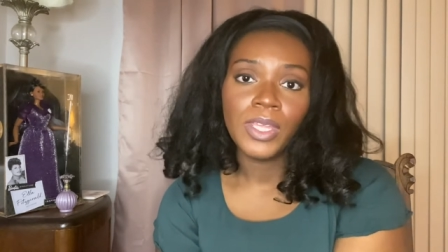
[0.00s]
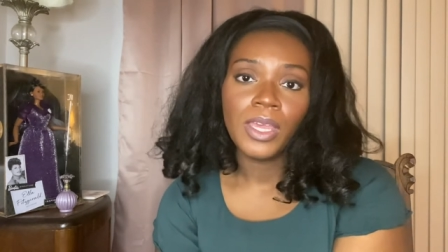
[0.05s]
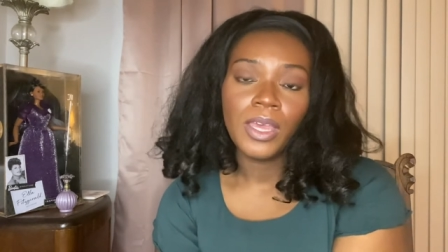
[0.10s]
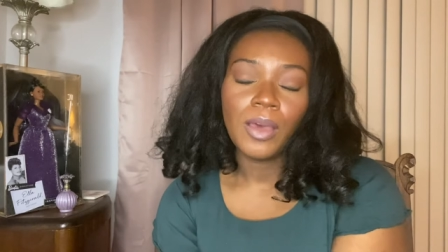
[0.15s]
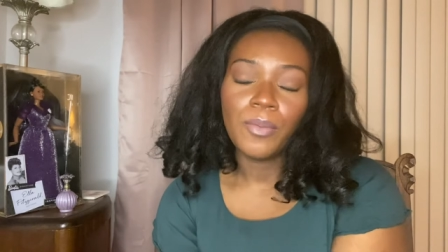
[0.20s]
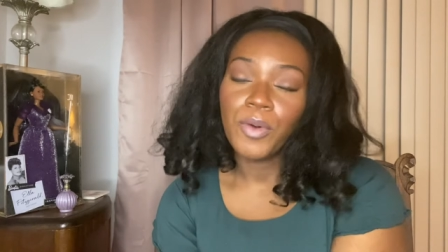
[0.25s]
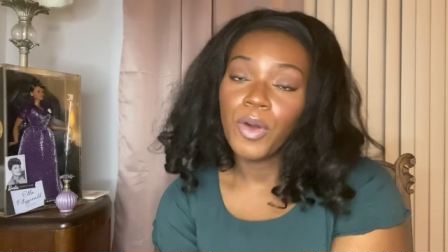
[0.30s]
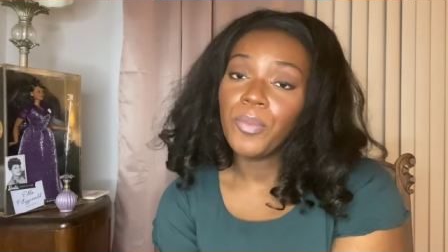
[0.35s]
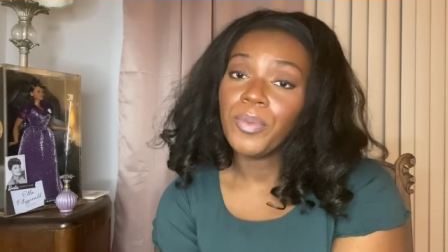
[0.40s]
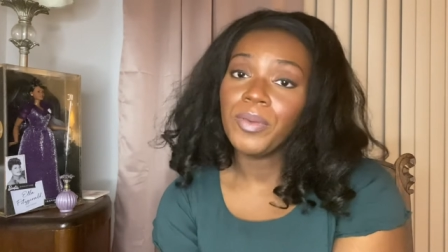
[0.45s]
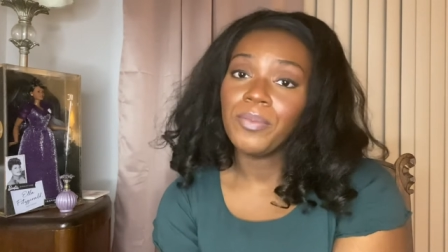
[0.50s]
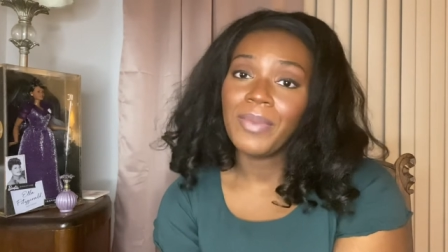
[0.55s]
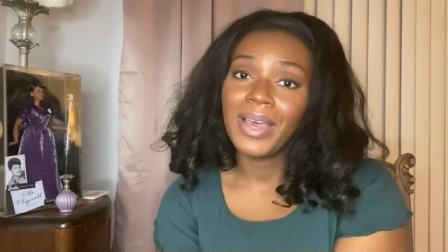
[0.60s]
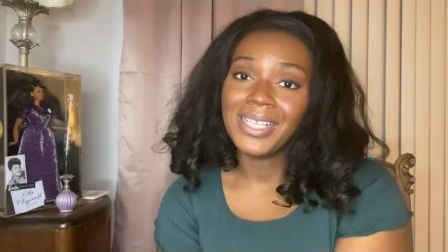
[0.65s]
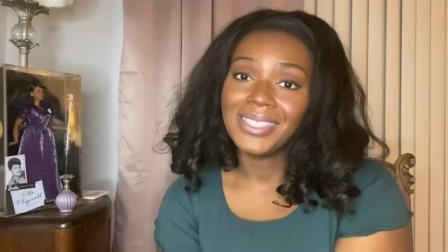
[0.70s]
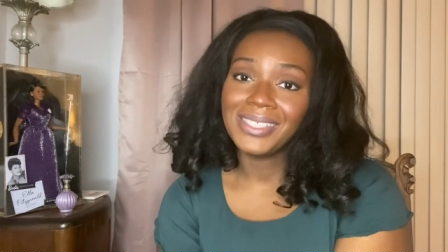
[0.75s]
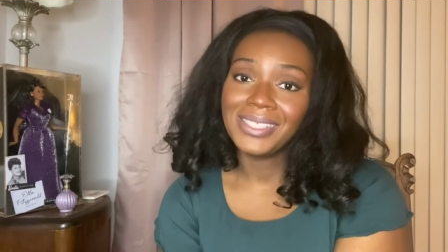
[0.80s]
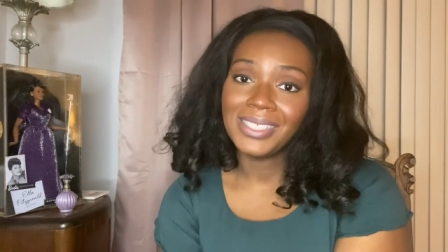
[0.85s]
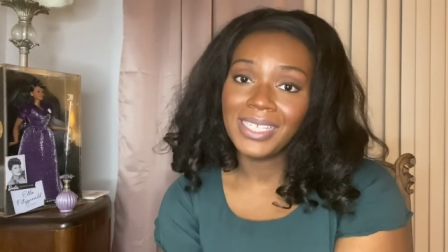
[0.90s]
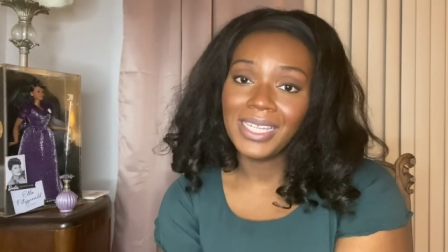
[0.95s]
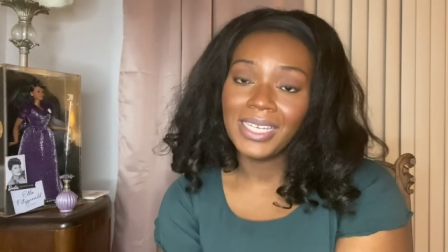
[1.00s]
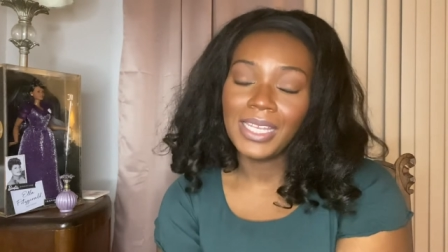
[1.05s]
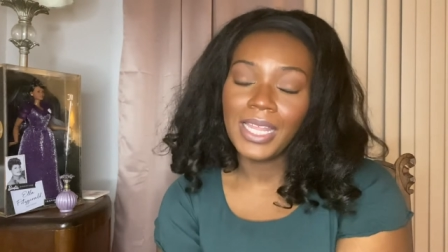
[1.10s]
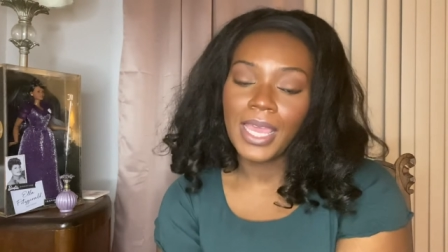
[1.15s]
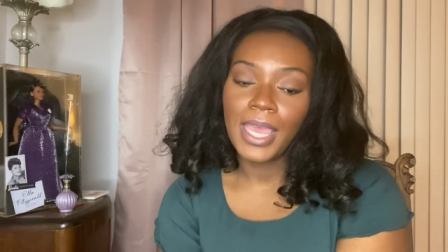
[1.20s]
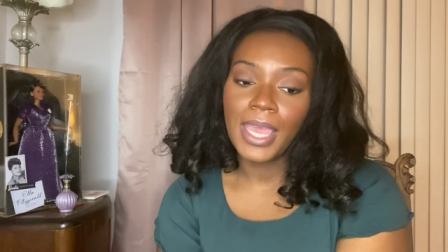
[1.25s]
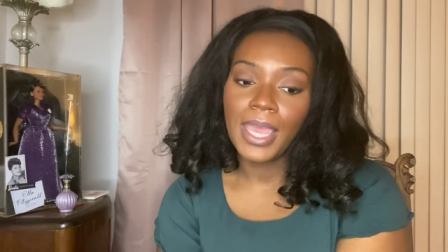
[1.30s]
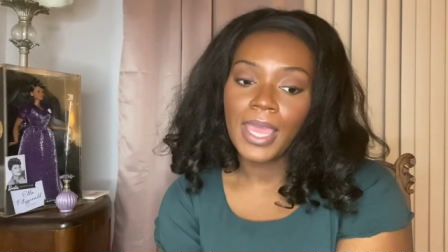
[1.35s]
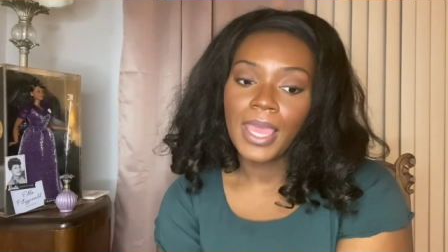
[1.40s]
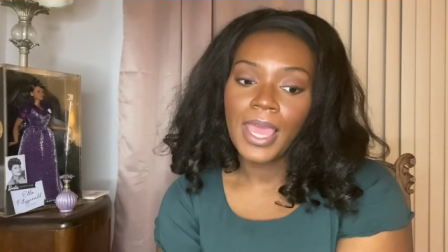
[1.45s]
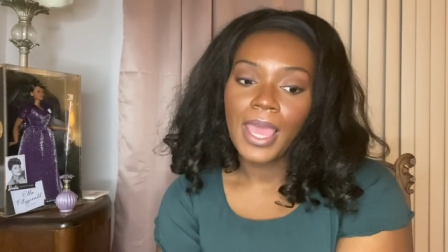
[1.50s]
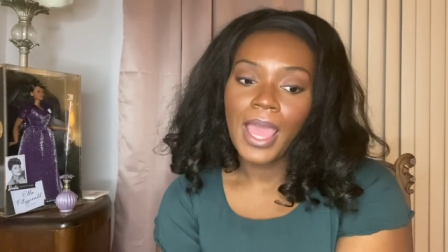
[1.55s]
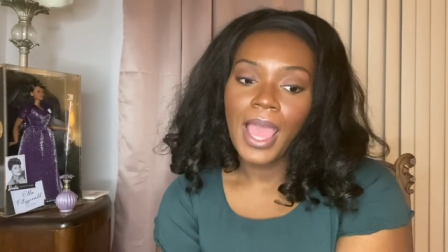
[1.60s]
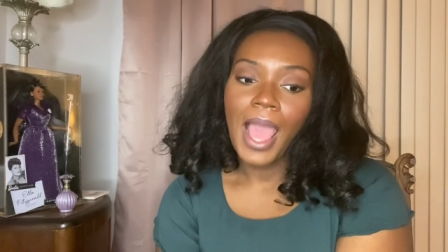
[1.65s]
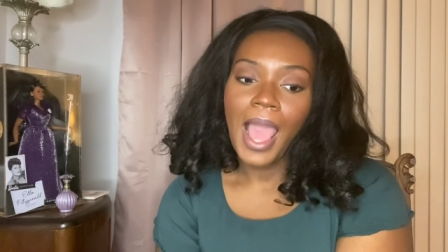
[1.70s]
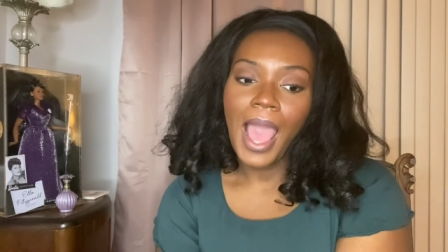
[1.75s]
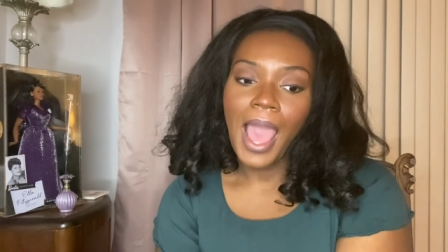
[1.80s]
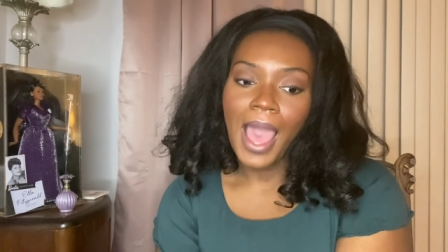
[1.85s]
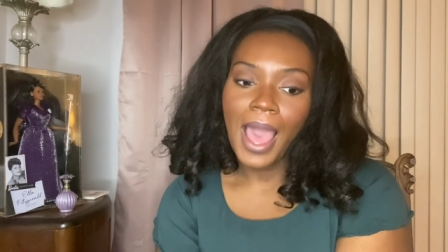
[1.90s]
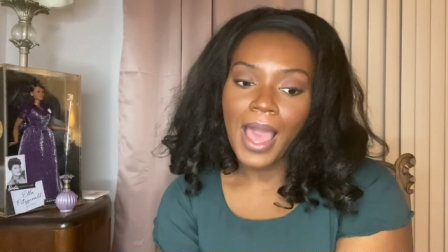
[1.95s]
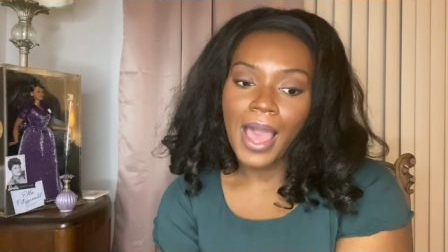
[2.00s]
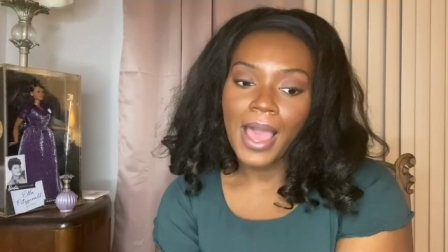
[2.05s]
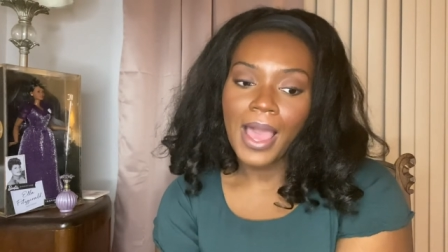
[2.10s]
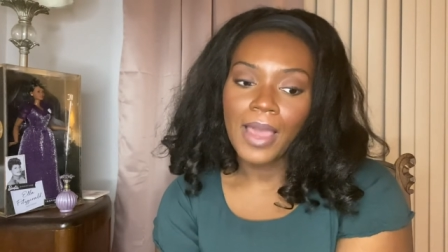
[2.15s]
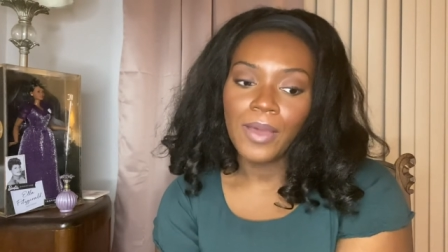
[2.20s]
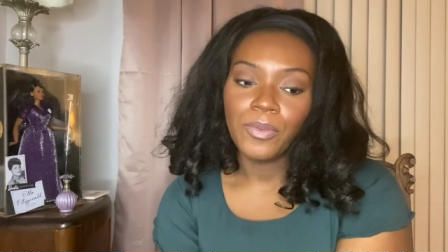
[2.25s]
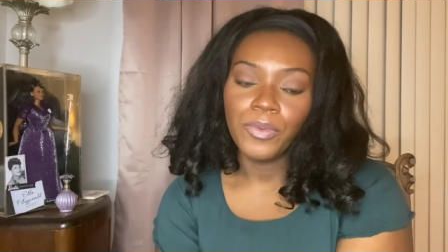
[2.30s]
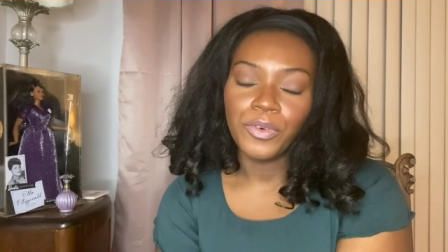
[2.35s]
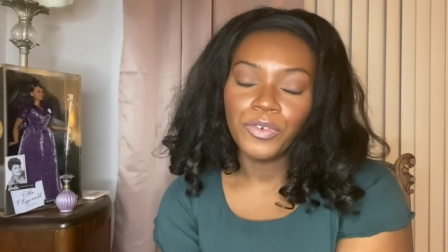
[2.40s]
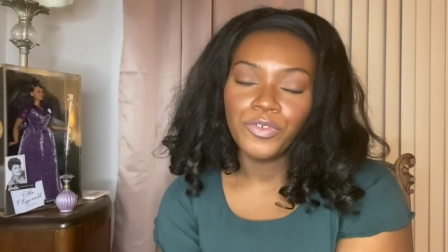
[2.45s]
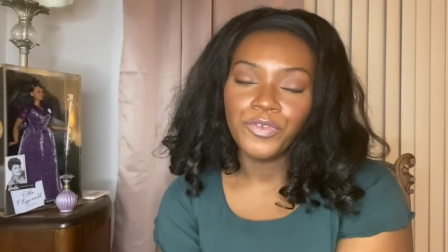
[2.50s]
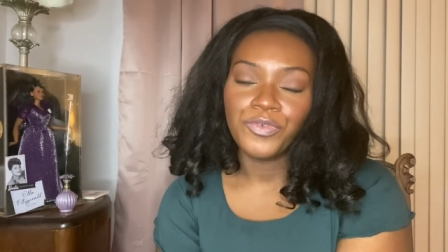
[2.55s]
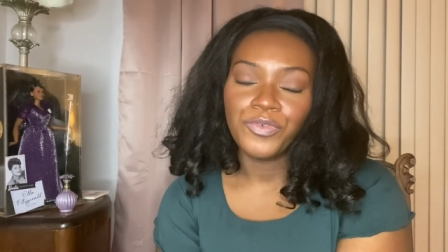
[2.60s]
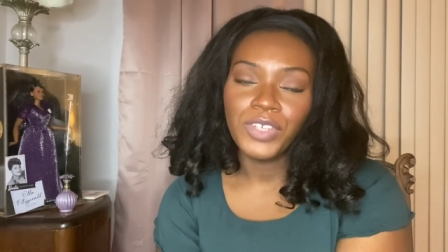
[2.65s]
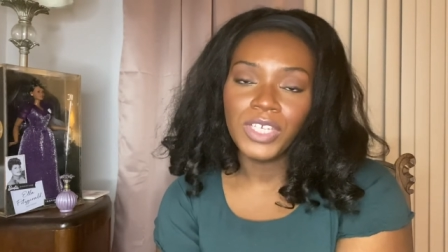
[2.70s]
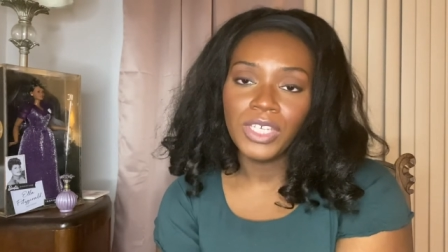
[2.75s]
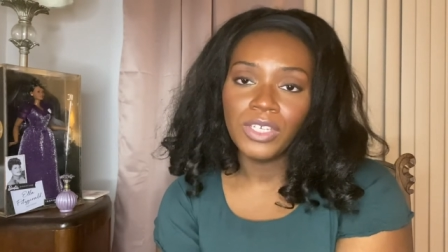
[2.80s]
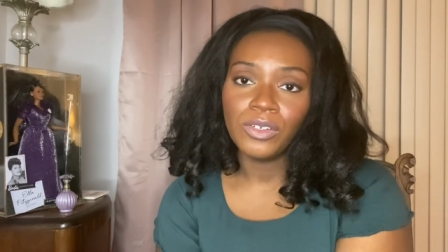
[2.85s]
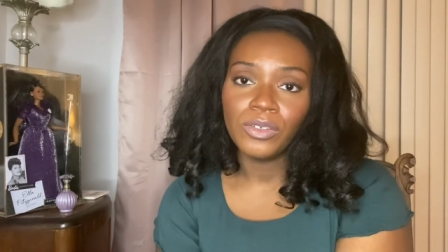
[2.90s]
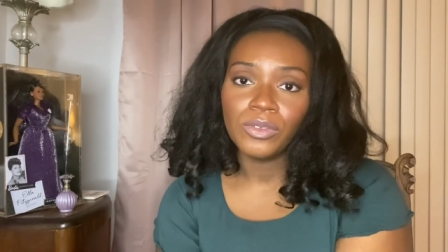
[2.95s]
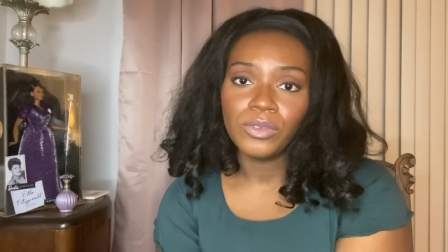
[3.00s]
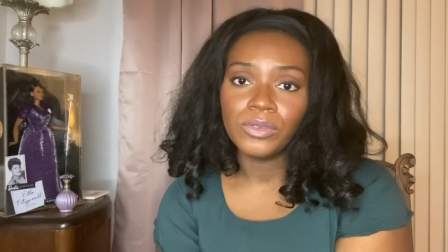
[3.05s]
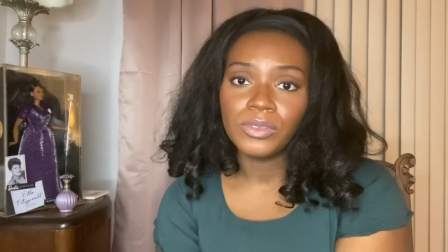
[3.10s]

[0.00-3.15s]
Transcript: I'm hoping by Sunday I will feel